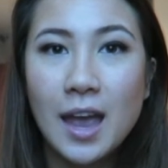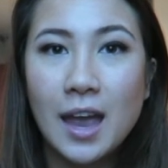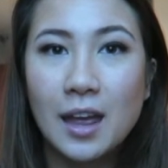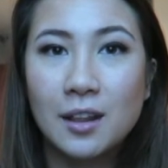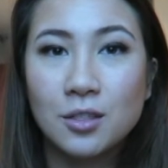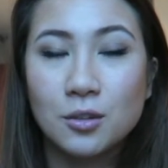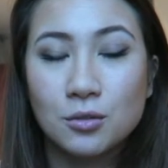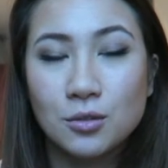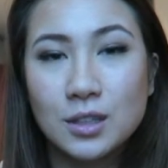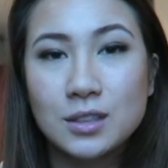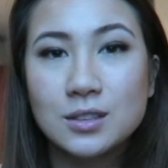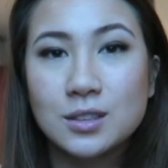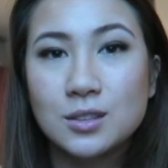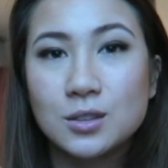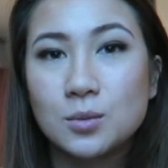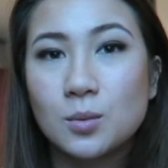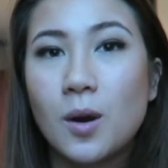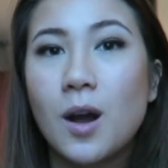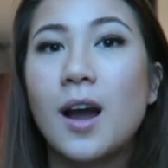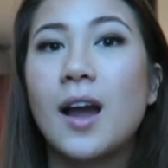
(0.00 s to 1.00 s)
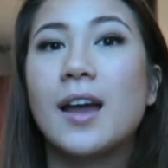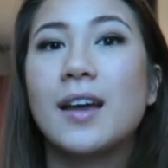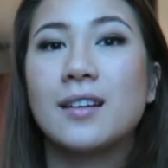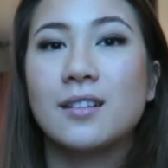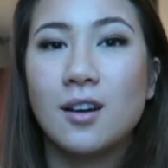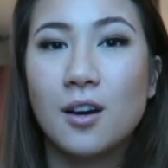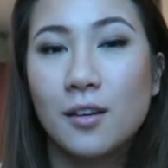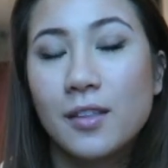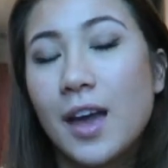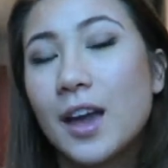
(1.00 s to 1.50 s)
and the reasons why
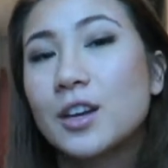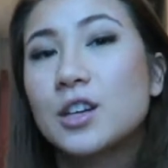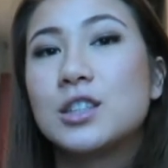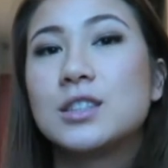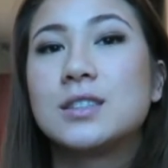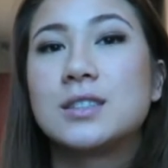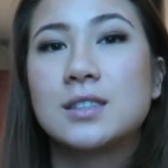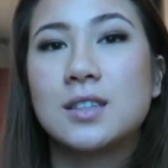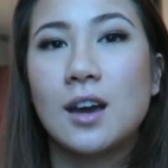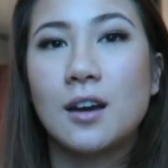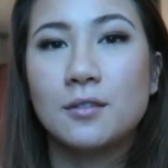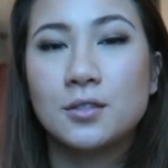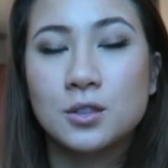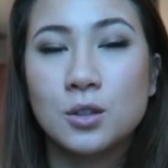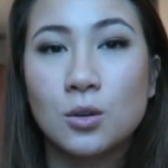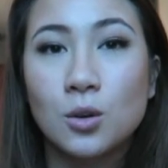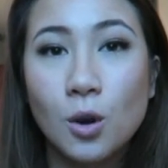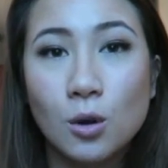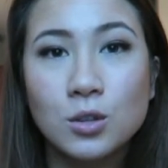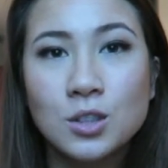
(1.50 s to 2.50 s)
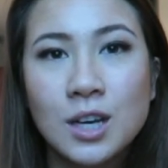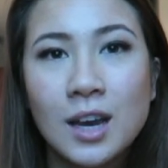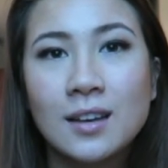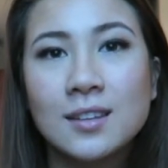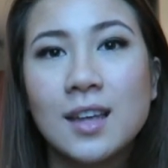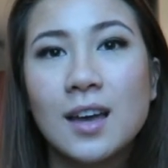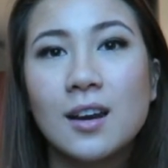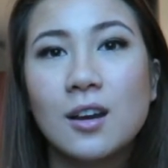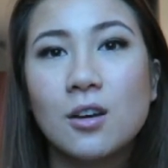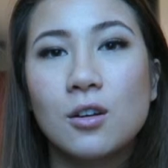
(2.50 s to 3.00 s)
and all that good stuff. So go
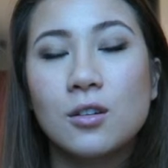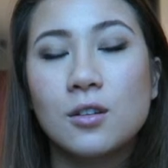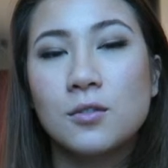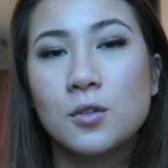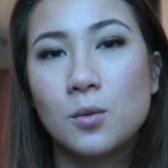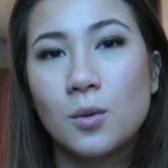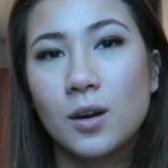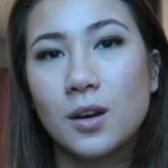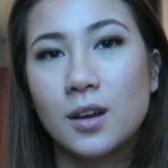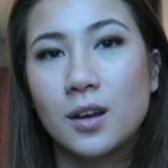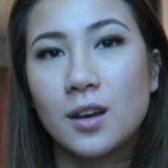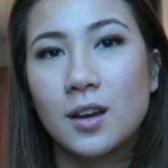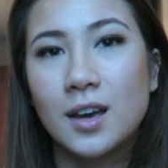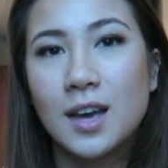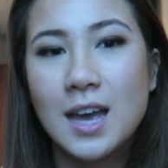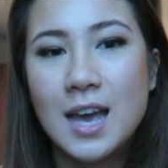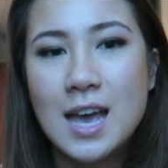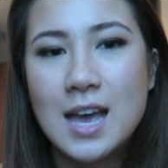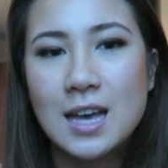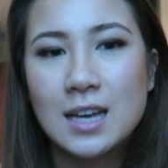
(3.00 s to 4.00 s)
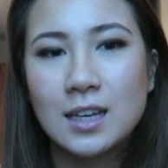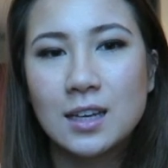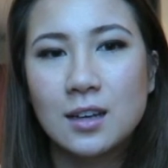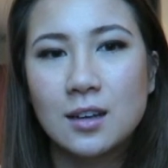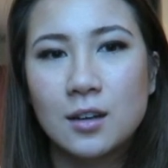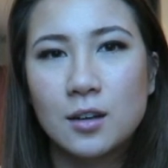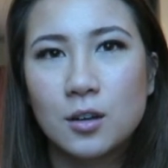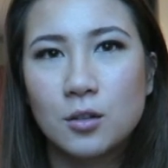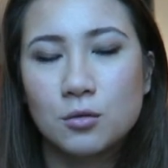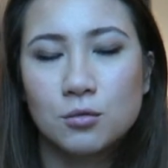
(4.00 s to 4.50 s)
check that out if you want to
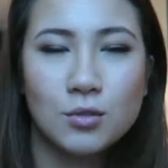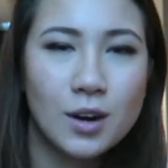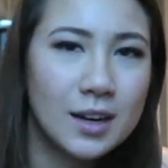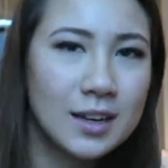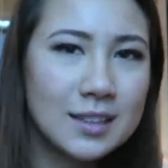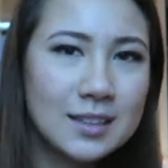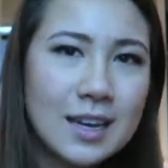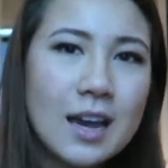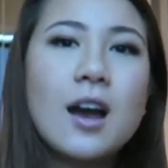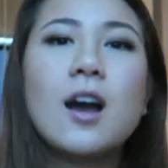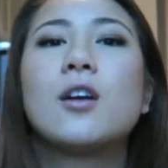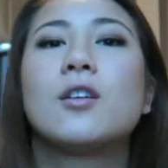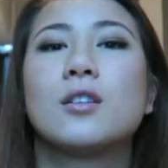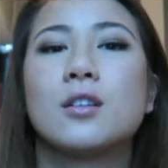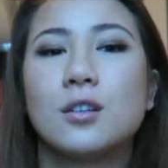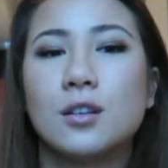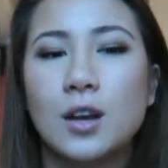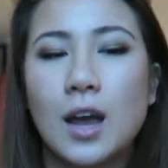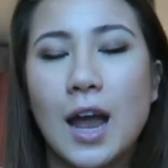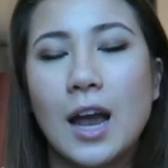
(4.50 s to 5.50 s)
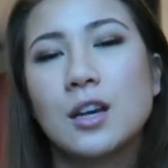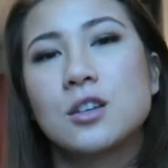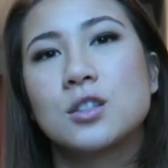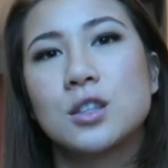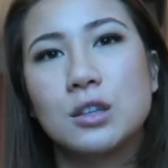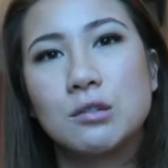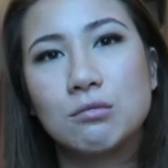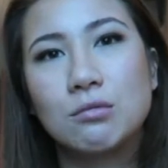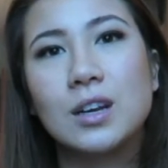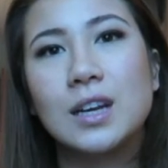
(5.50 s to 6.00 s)
write it down or
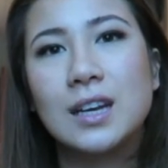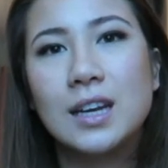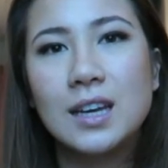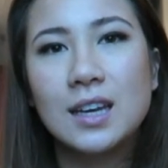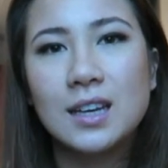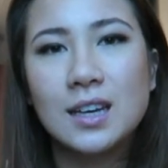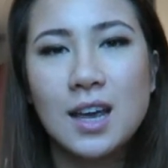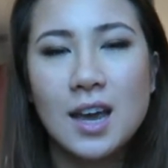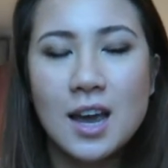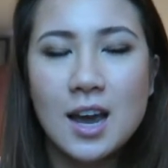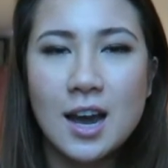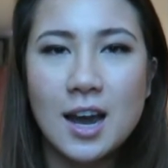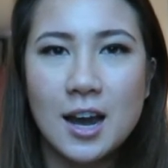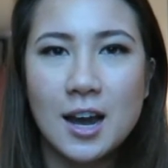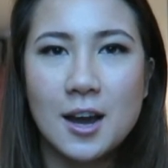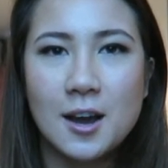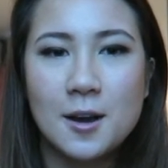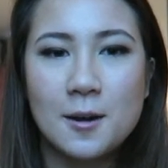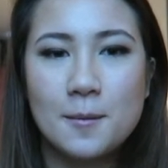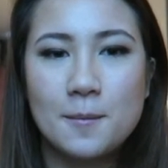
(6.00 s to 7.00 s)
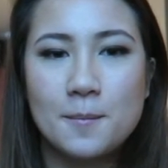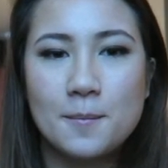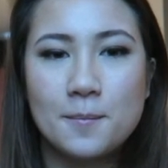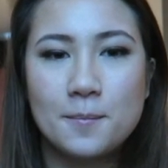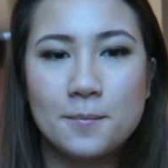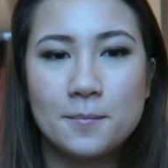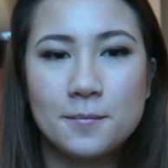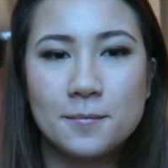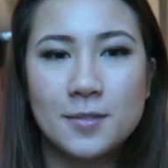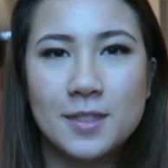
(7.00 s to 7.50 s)
actually read it.
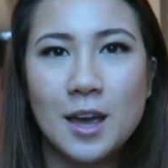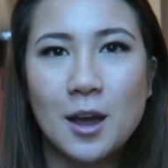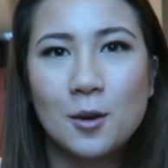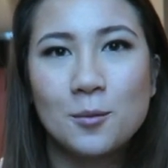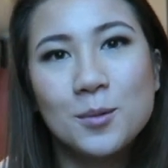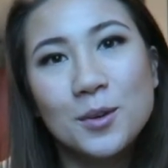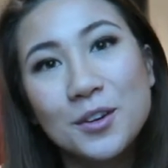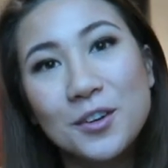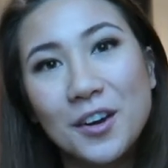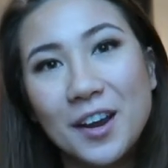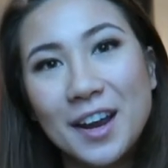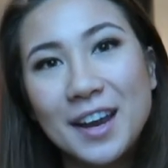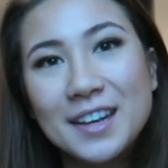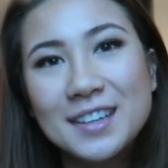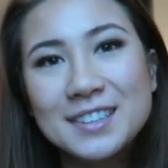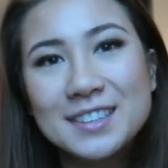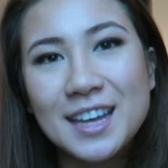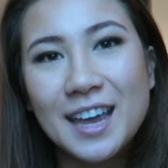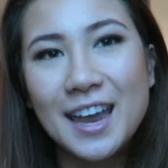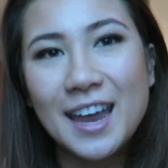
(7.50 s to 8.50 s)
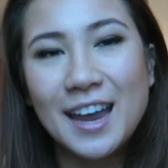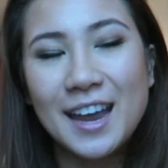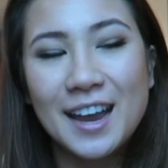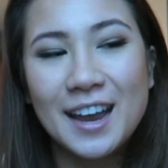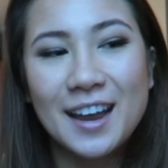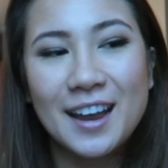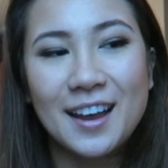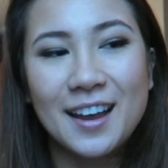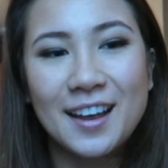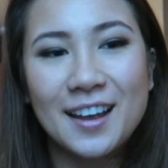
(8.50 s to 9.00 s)
That would be great.
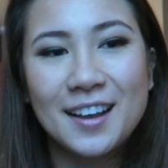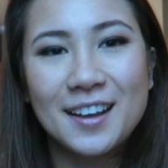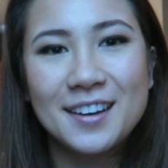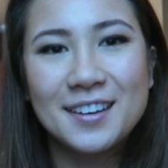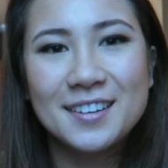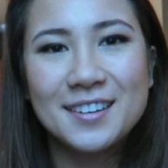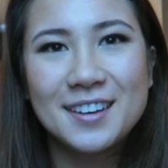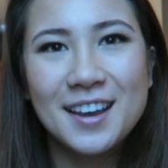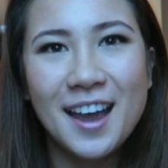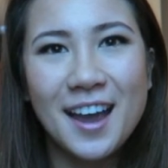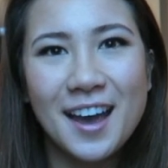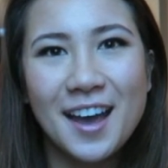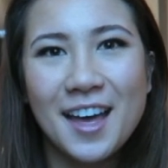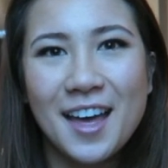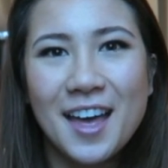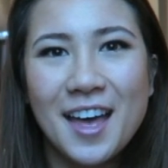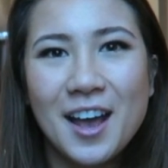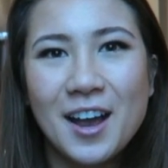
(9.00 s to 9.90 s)
And yeah.